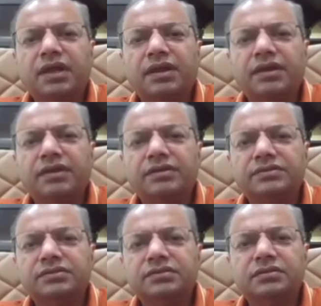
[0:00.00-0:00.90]

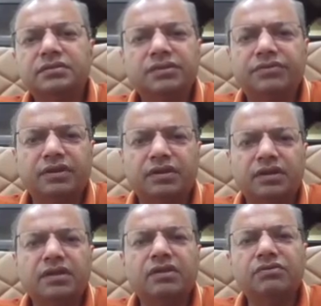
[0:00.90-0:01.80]
carriers
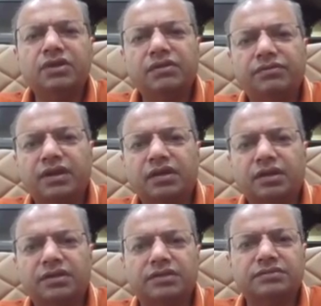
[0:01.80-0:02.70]
continue to infect
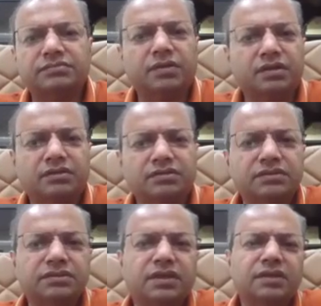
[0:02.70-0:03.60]
others, but
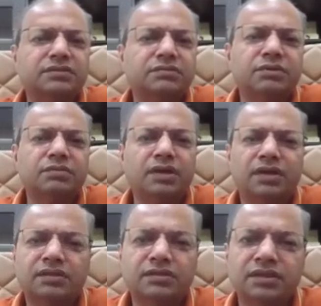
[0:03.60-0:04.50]
since they are
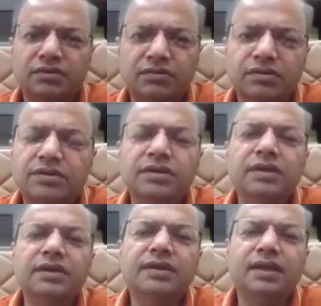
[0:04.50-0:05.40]
asymptomatic, they don't
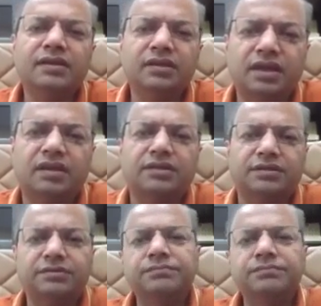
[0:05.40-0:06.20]
get detected.